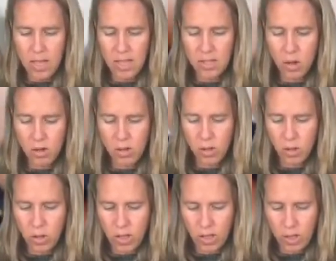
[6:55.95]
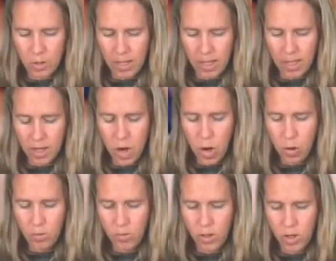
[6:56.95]
These also look a little bit like
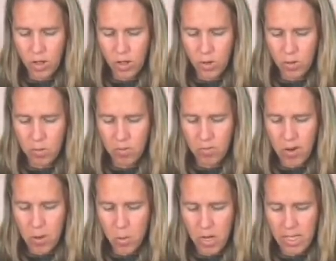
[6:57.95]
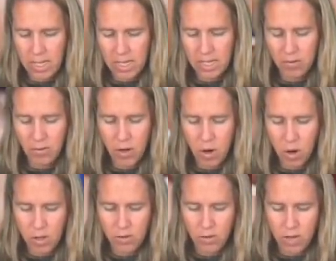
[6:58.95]
gnomes. You could do fun ones in
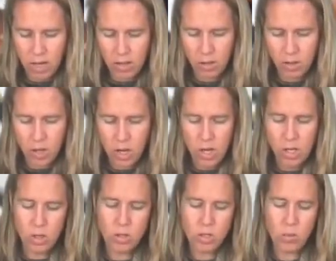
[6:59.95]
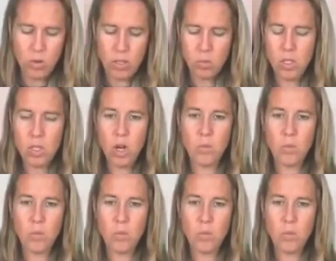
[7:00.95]
all different colors. Do some Christmas